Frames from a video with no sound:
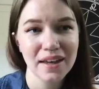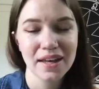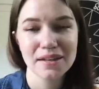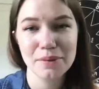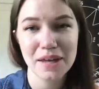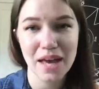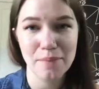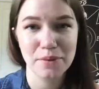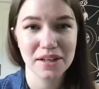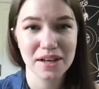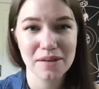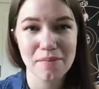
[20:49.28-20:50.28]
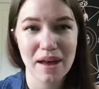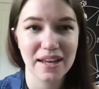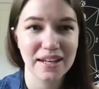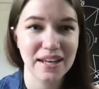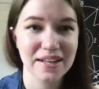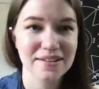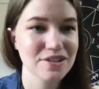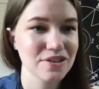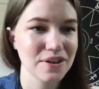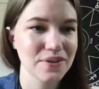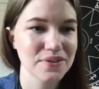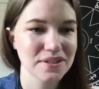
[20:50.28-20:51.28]
Be happy to come back and answer
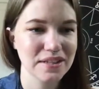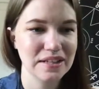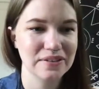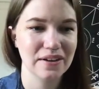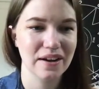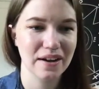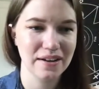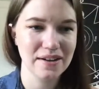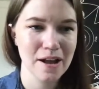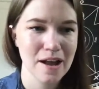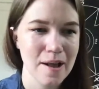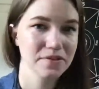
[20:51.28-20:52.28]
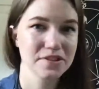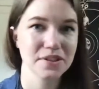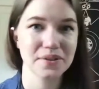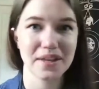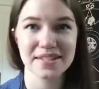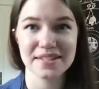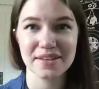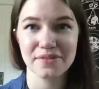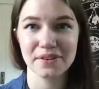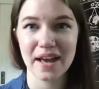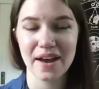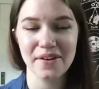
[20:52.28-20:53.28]
those later on. So that's it for
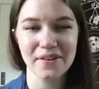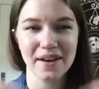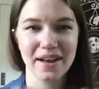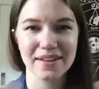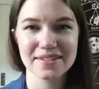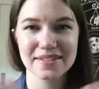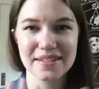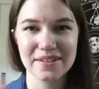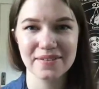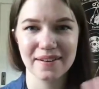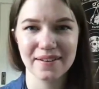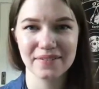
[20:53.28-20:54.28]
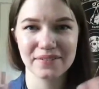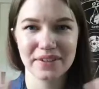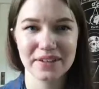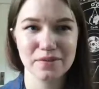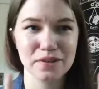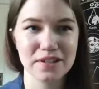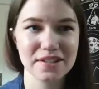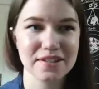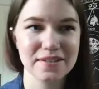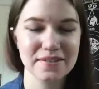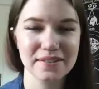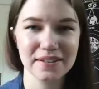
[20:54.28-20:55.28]
now. I'll see you all very, very
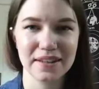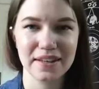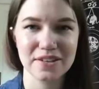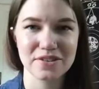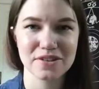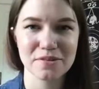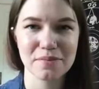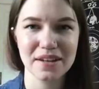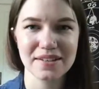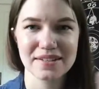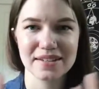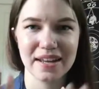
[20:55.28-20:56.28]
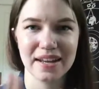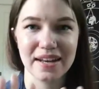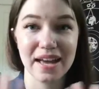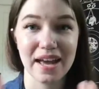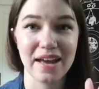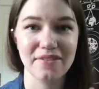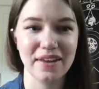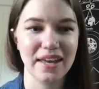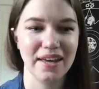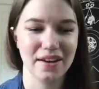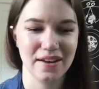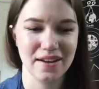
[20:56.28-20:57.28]
soon. Thank you so much and have
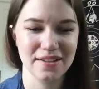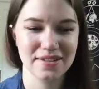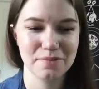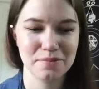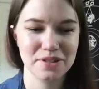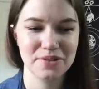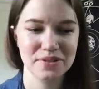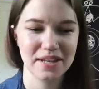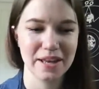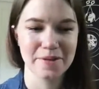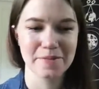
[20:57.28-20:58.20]
an awesome Tuesday.